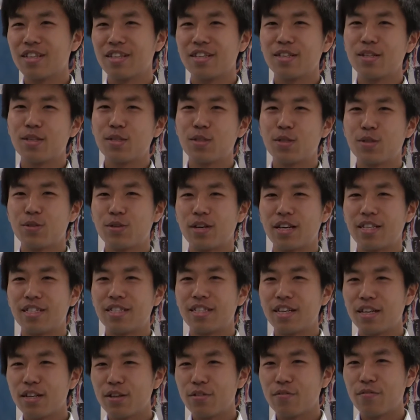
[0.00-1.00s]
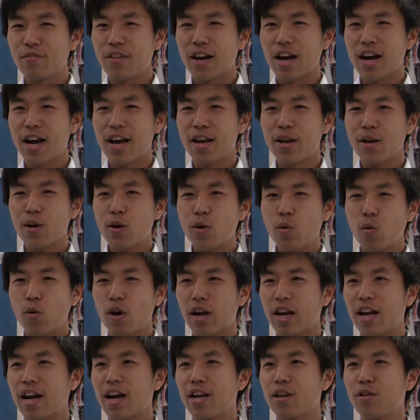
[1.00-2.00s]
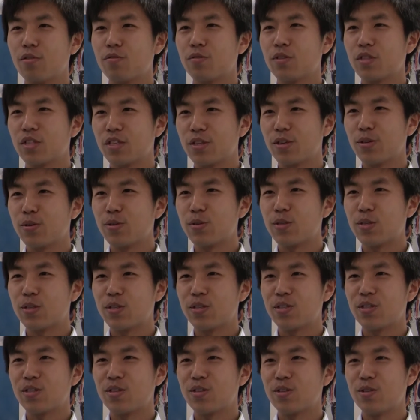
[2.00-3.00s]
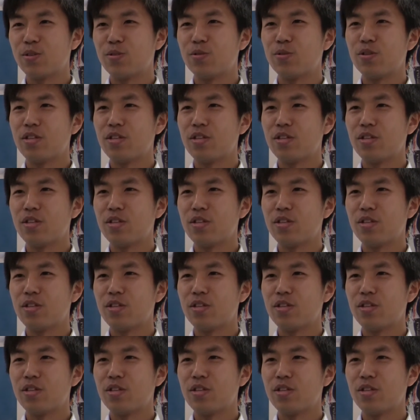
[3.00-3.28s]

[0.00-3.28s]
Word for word: thing is to identify what kind of skills you